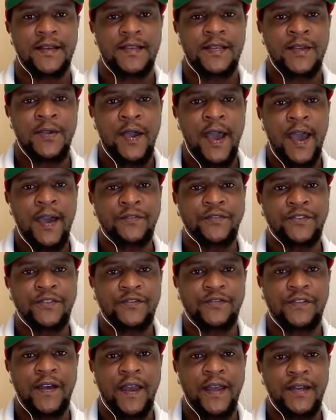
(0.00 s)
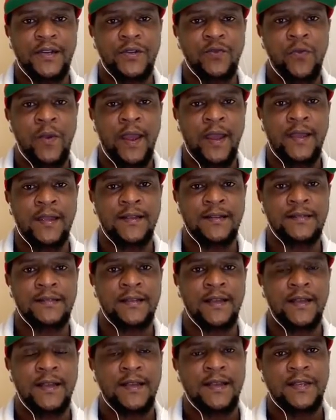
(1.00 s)
You have to find
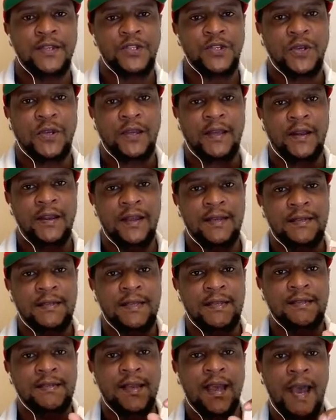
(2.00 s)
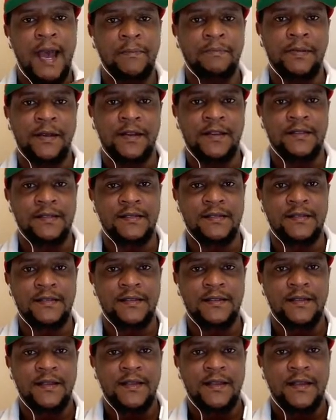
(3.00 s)
ways to create this happiness
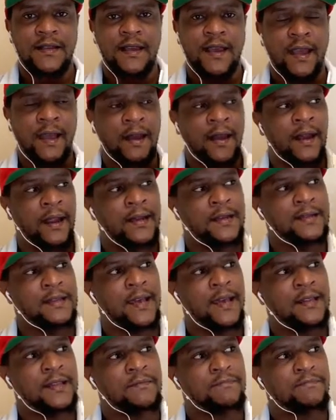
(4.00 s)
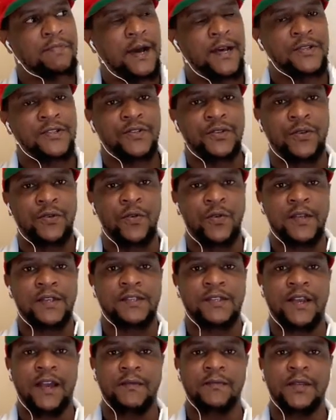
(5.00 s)
and let the other person who
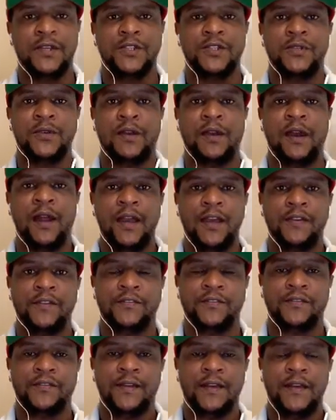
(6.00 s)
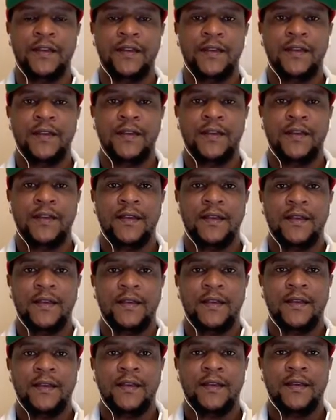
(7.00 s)
is coming to your life
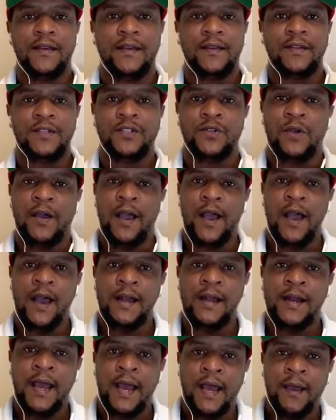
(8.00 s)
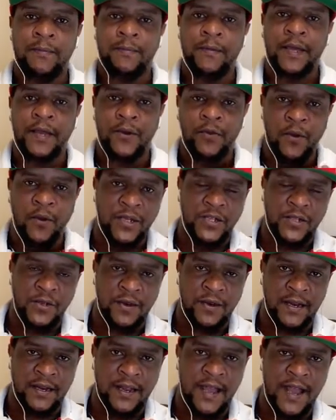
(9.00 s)
to add up in what you
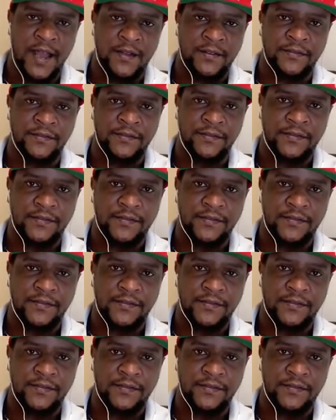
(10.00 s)
already have.